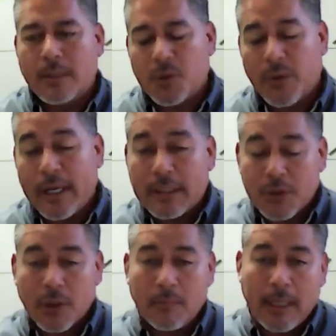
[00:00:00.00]

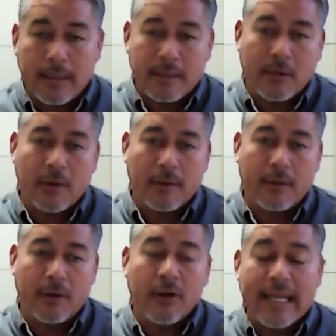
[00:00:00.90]
subterranean termites, their
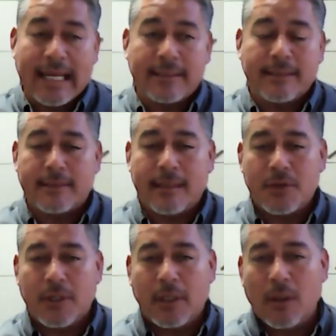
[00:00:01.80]
nest is
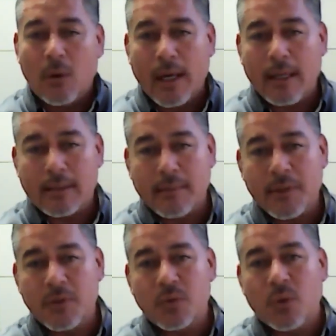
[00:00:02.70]
actually located
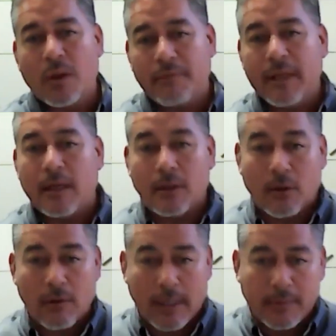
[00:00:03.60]
7 to 12 feet
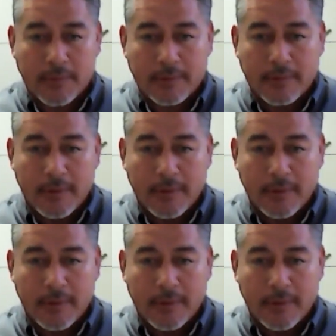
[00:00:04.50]
underground.